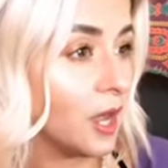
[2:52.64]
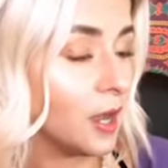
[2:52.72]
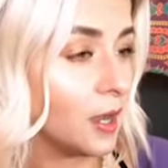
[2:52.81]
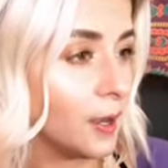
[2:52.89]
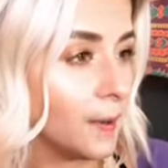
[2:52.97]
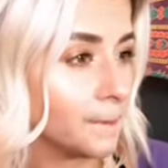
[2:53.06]

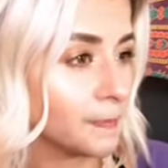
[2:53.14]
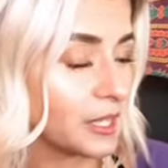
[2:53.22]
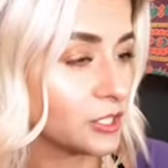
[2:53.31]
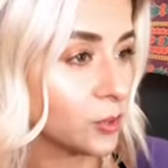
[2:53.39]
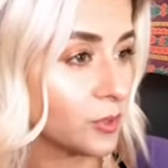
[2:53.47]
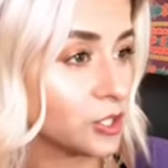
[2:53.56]
um,
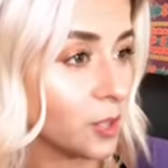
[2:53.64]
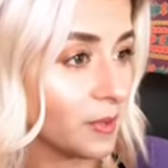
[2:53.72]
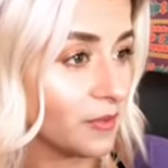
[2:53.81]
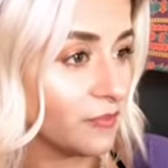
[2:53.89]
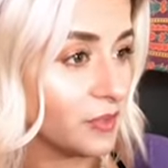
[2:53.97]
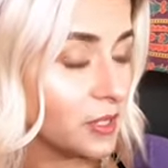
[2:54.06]
it's always on
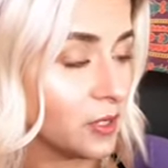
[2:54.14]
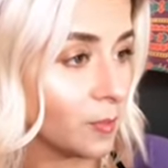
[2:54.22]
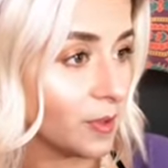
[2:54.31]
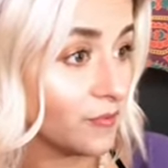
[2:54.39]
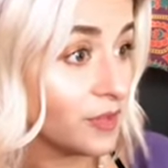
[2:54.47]
my feed on my